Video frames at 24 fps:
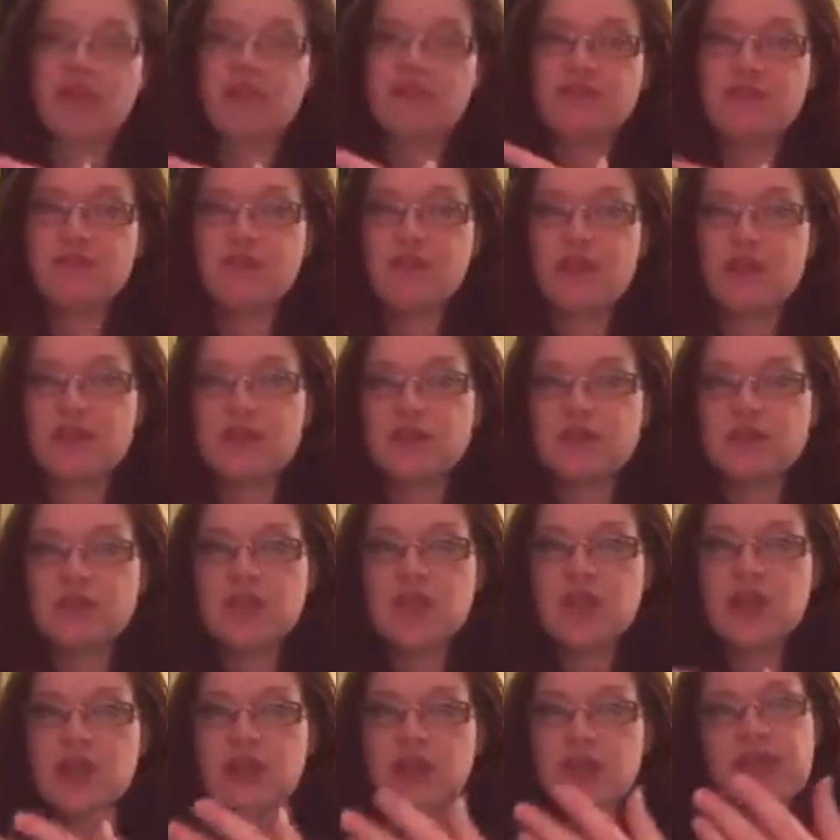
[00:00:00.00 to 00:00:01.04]
hefty books,
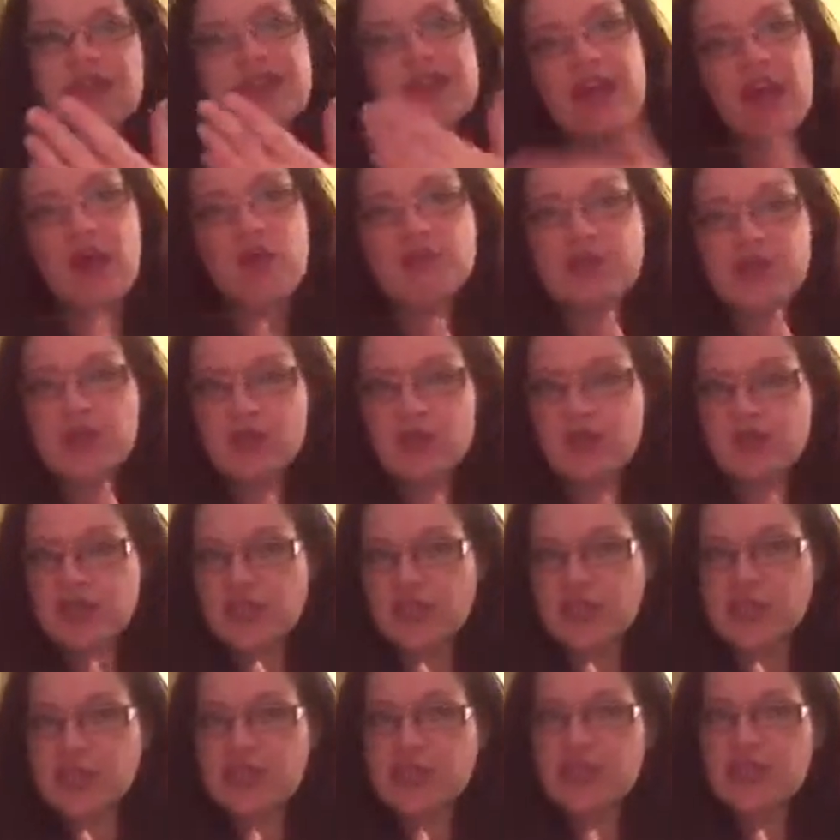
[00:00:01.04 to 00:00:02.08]
like the Outlander
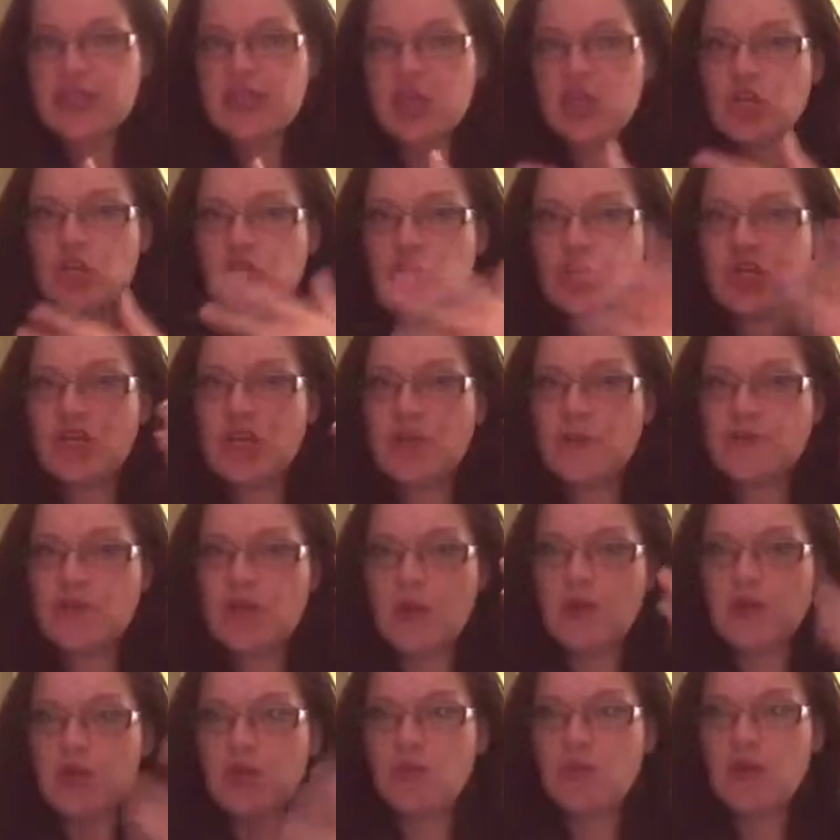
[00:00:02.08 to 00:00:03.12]
series. She comes
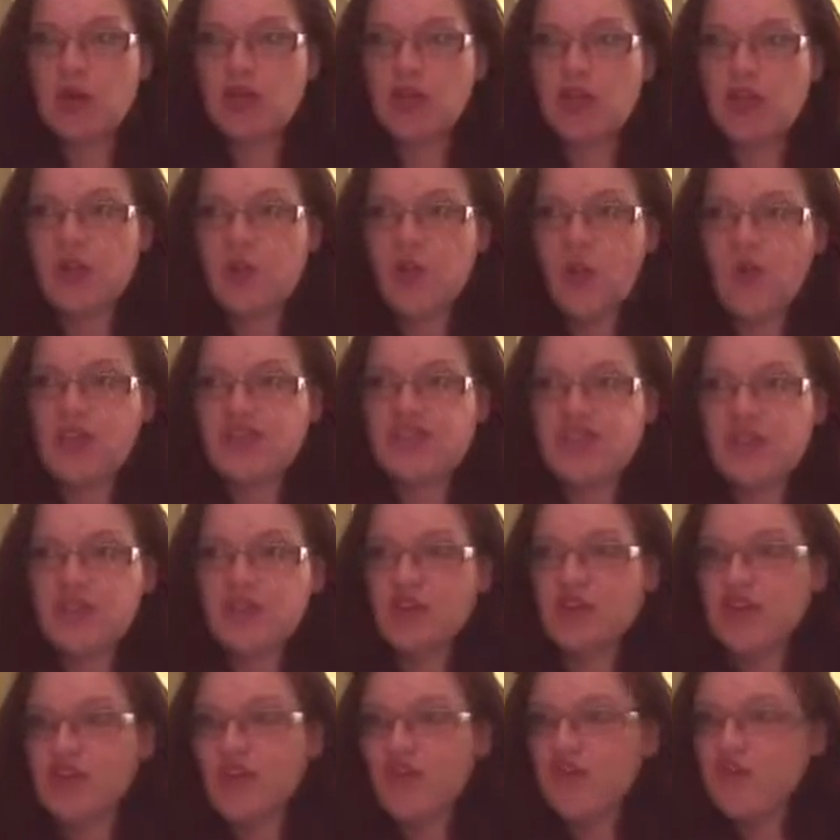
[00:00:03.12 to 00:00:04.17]
out with a book like once
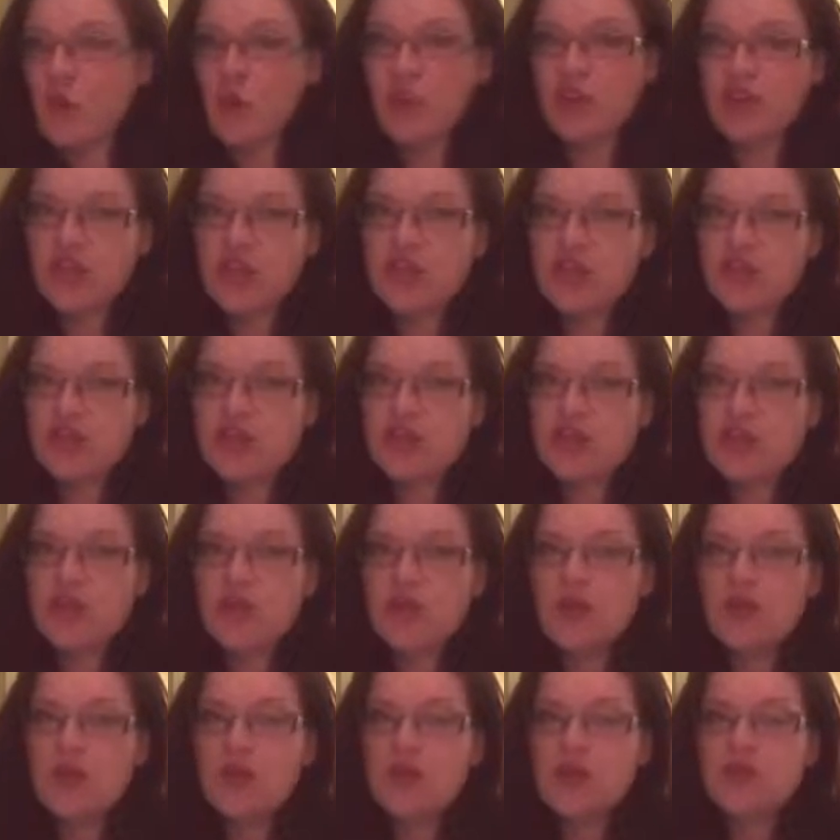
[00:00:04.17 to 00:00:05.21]
every 4 years.
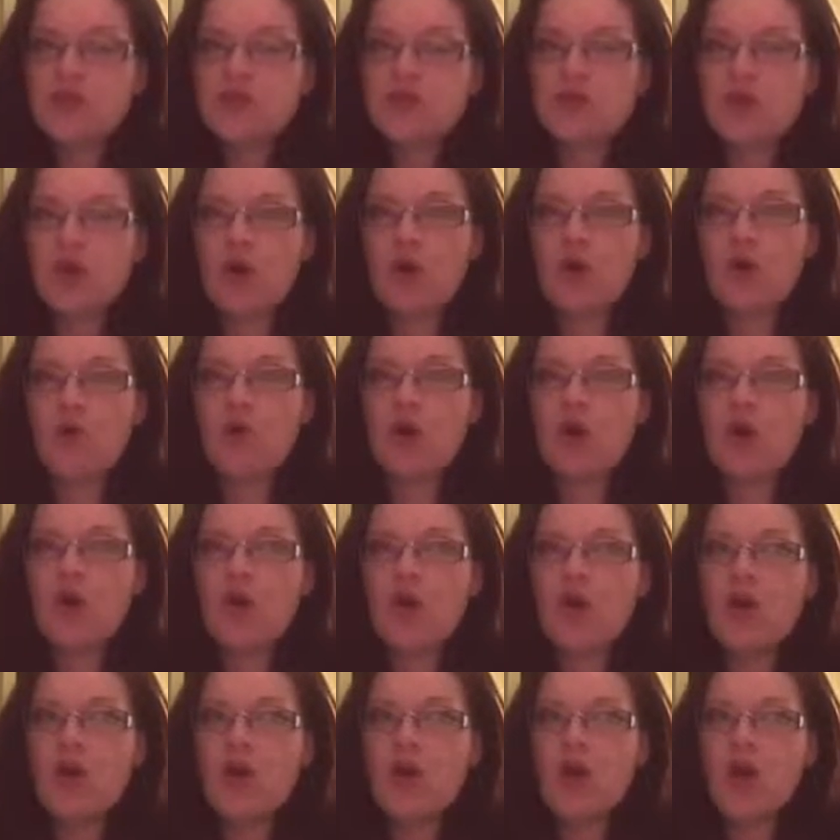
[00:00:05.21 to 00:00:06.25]
So,
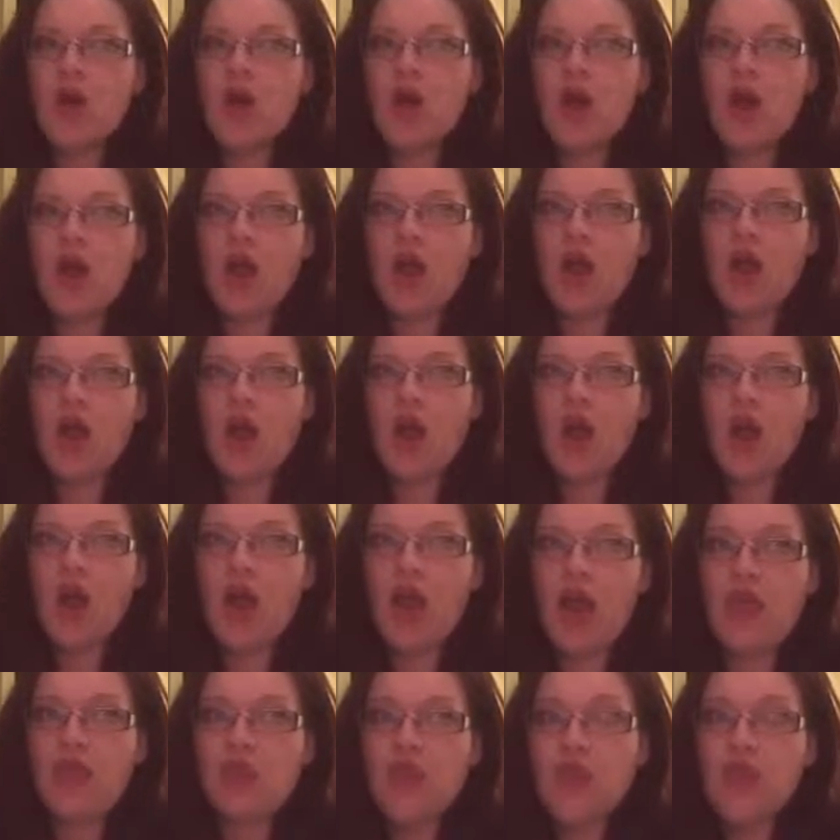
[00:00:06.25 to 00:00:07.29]

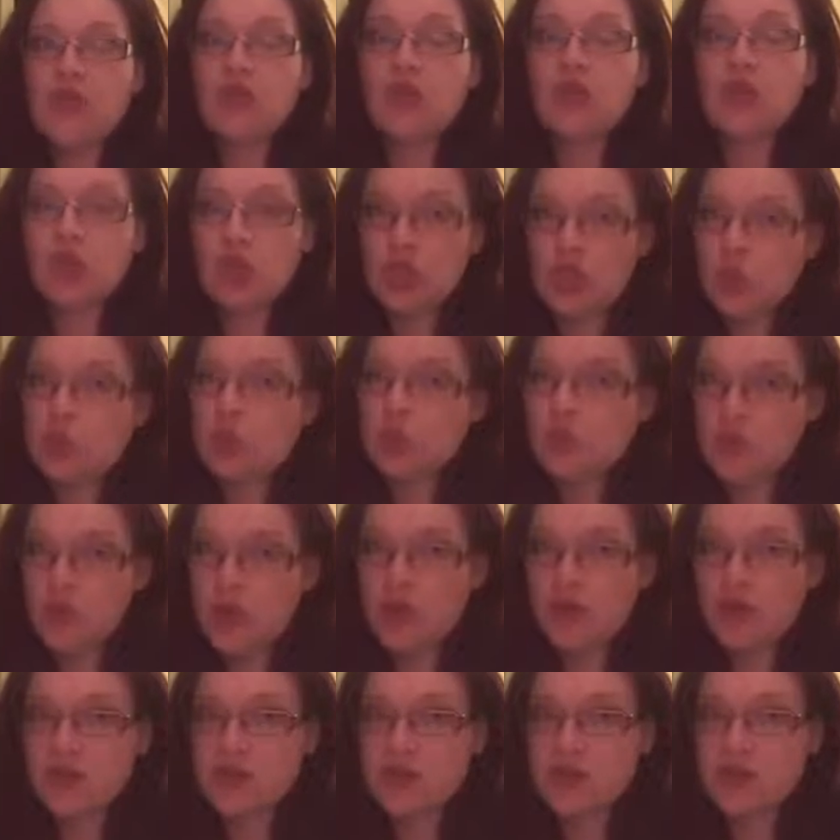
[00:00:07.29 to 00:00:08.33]
and those are huge
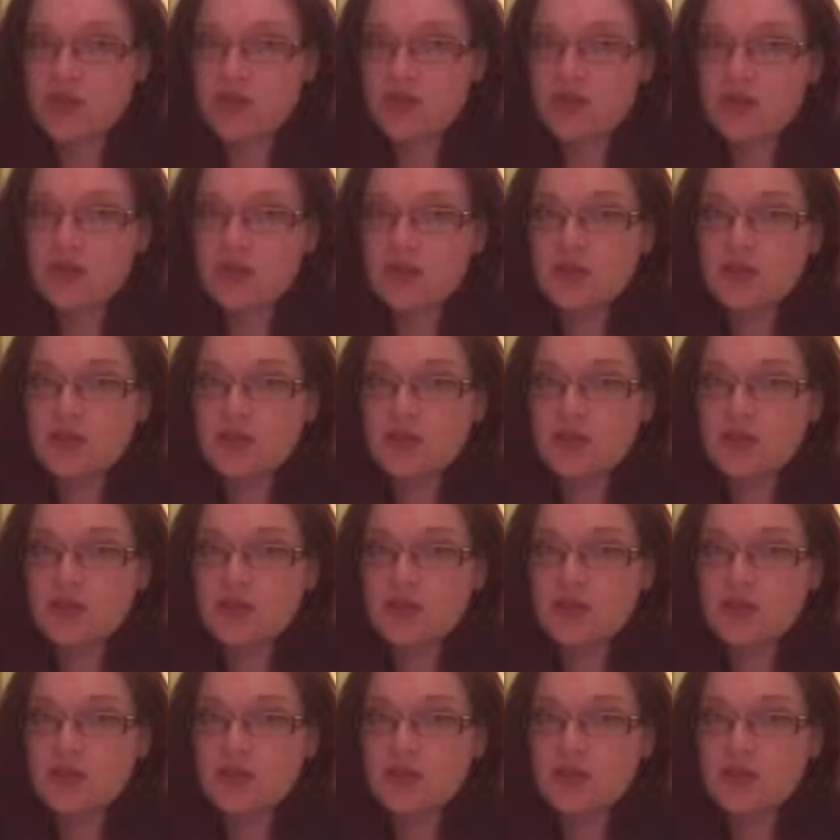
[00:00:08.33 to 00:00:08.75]
books.